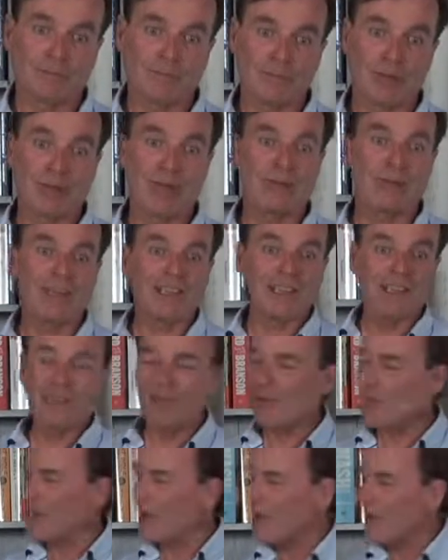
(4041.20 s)
I'm not going to give
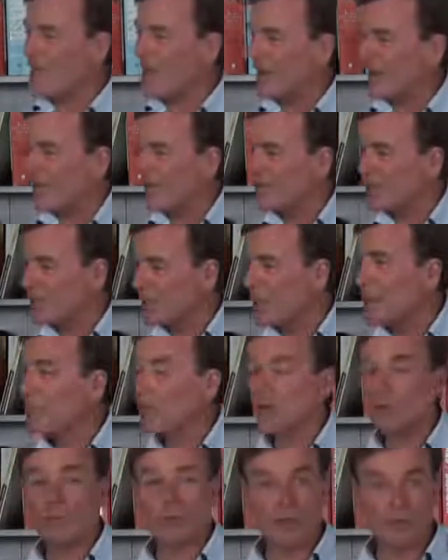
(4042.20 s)
you a money back guarantee,
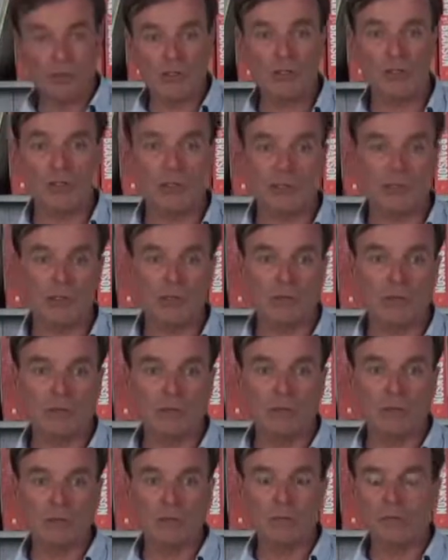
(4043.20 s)
but I promise you we'll get you a
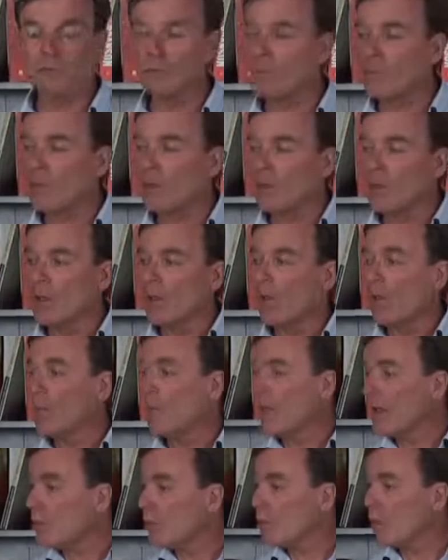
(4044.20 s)
result. And
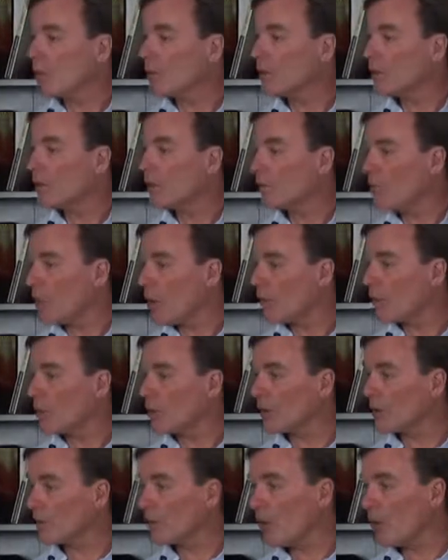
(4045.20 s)
meanwhile, the
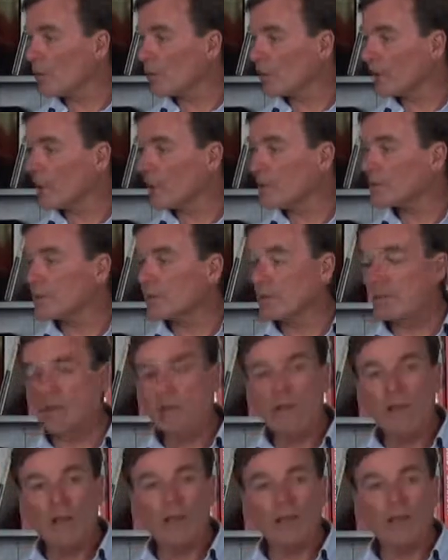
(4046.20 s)
595 plans
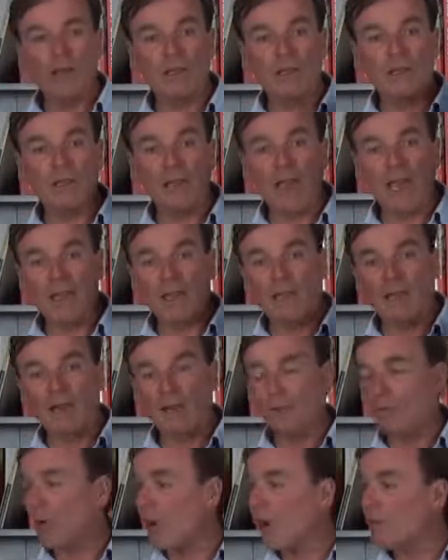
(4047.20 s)
went to
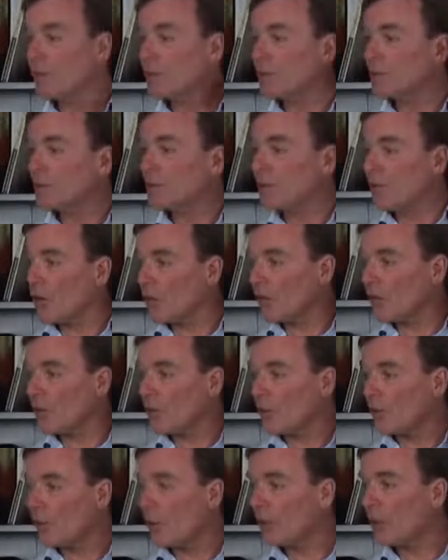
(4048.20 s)
895, went to
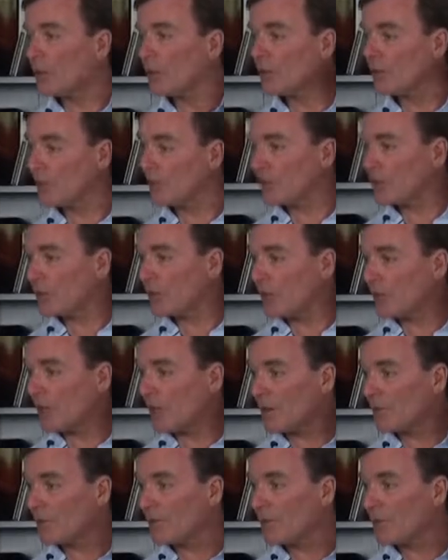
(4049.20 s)
995, went to
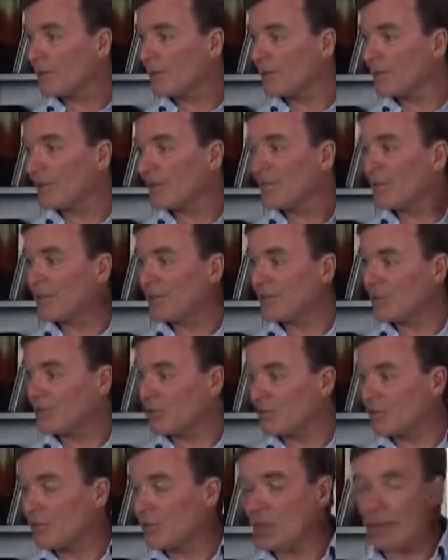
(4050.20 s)
1500, went to
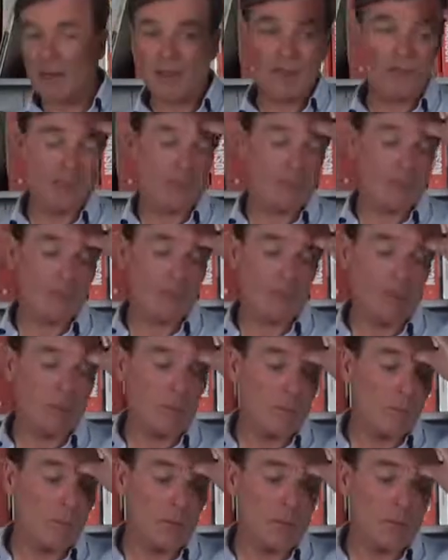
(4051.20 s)
two grand. I think the, the,
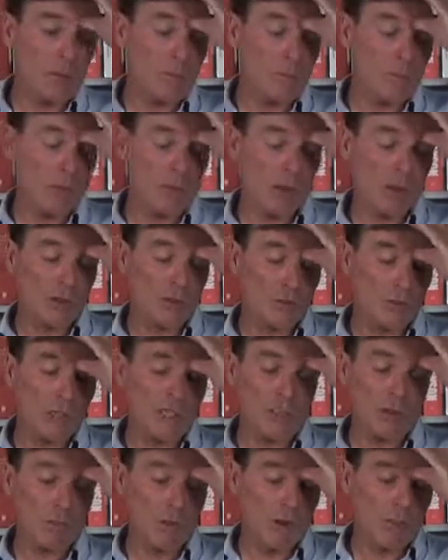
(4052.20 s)
the, most
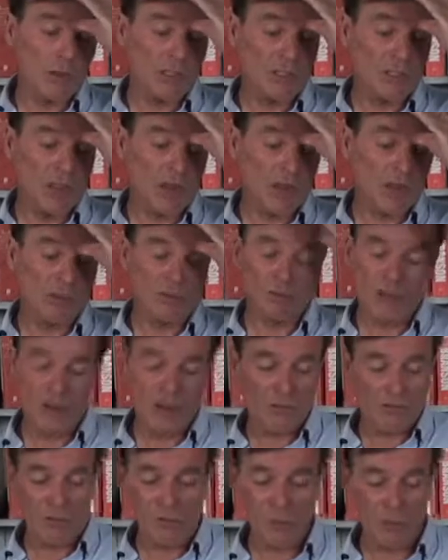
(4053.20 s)
recent one we sold, we
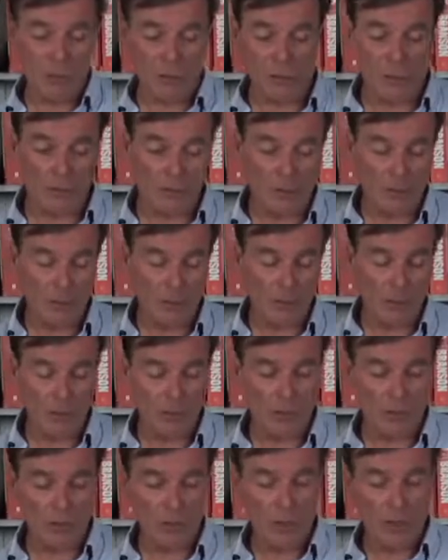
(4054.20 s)
don't really bother doing them
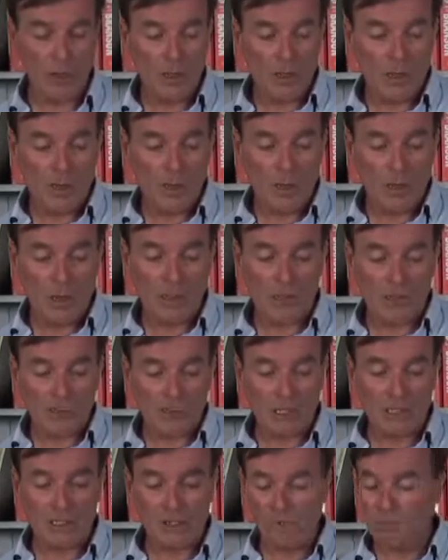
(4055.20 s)
anymore. The most
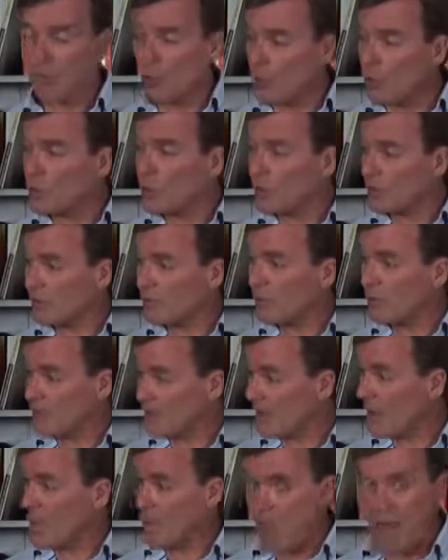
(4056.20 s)
recent version of
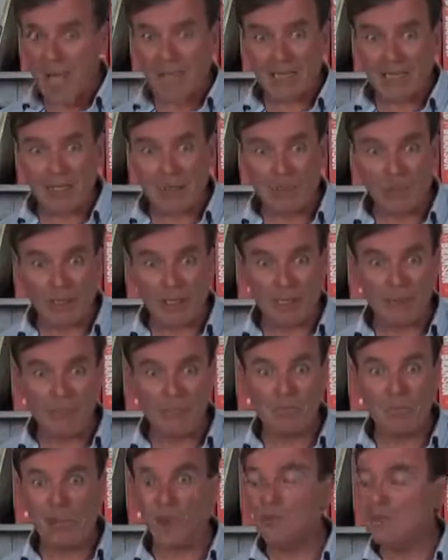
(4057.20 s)
just that marketing plan,
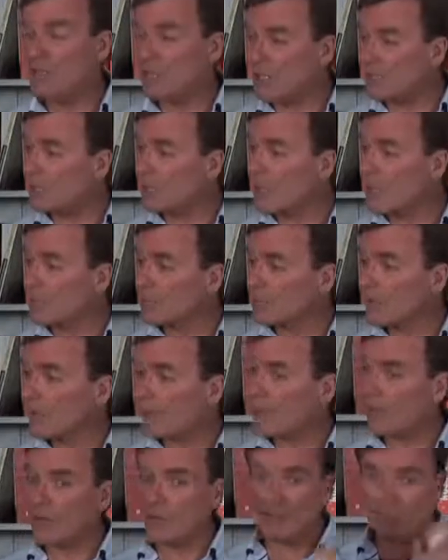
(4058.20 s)
I was sitting down with
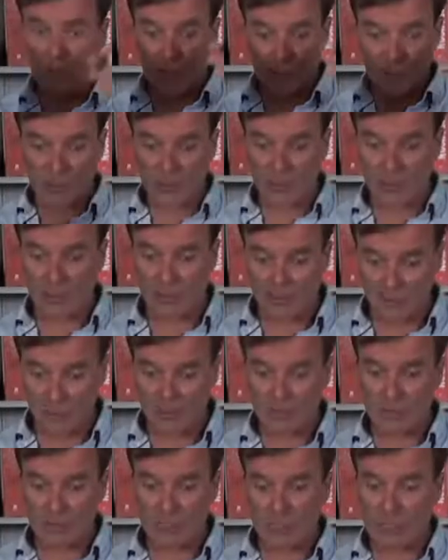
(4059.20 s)
someone having a constructive
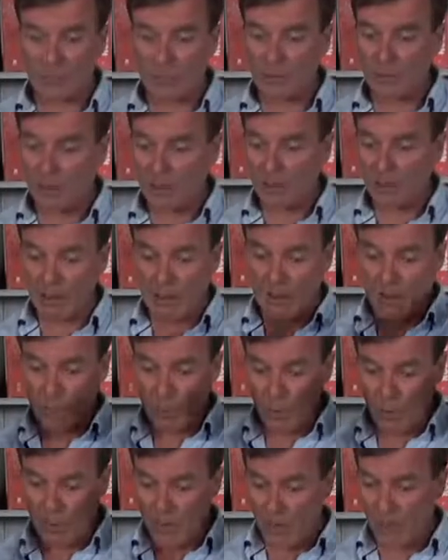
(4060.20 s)
conversation about
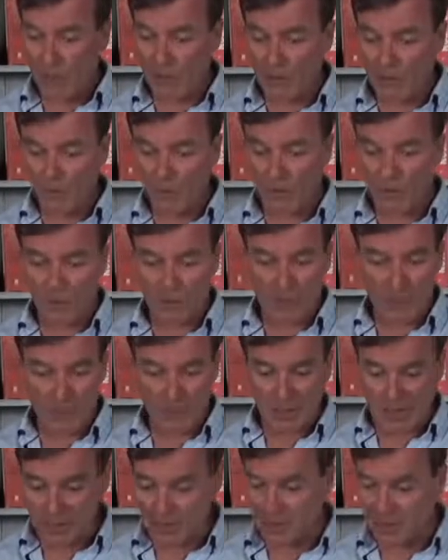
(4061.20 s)
where they are in their
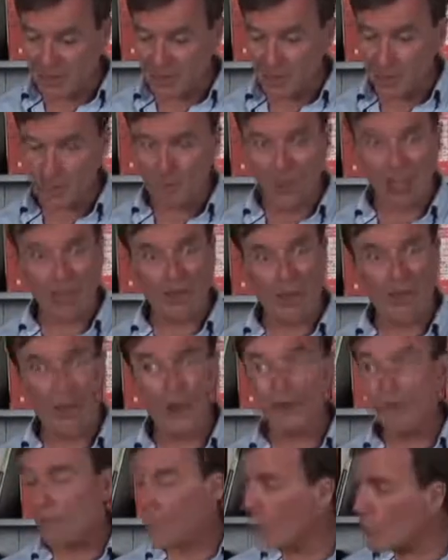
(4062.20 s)
business and how they
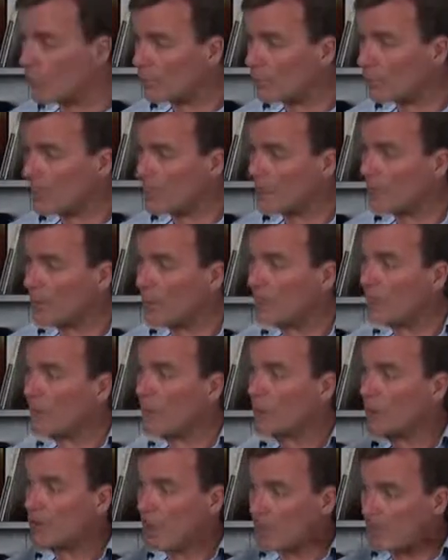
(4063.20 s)
go forward from here
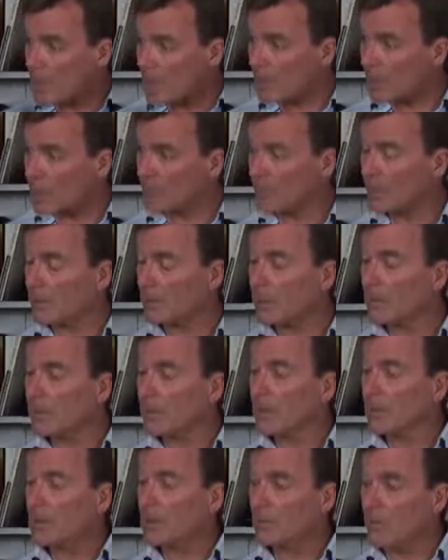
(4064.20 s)
with their marketing.
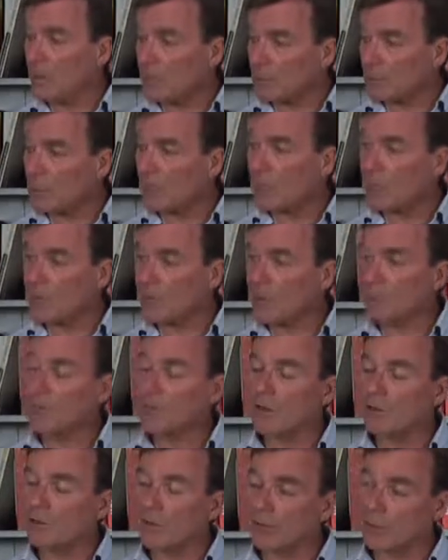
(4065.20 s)
The most recent one I
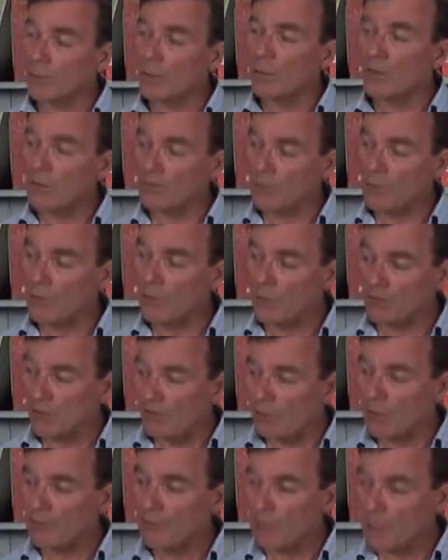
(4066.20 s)
sold for
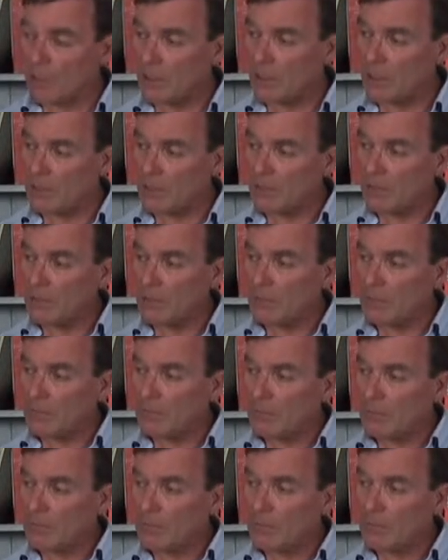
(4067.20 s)
2350
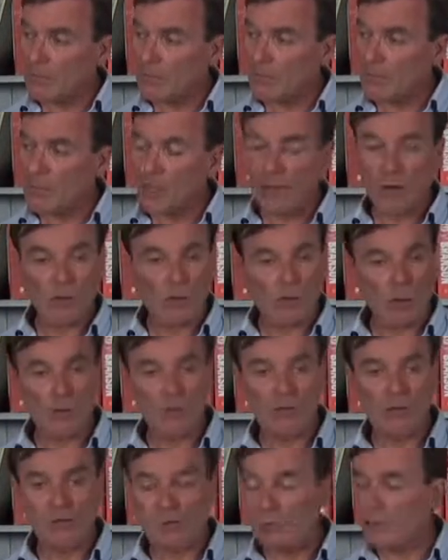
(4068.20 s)
and I
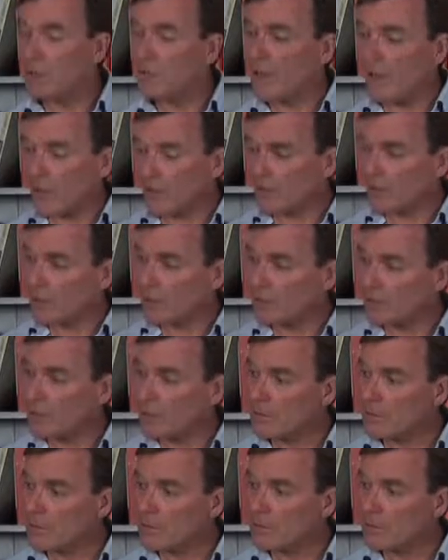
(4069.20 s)
promise you it was effortless.